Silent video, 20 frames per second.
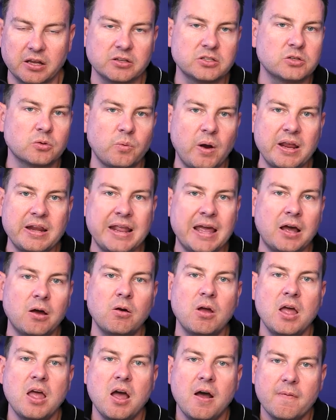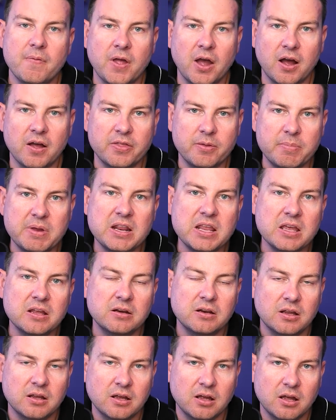So right now, the
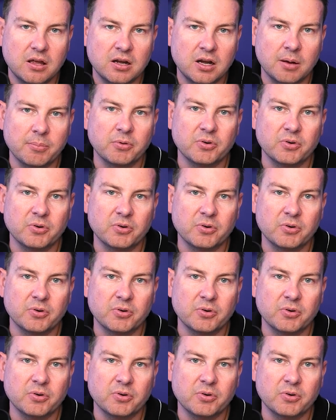median number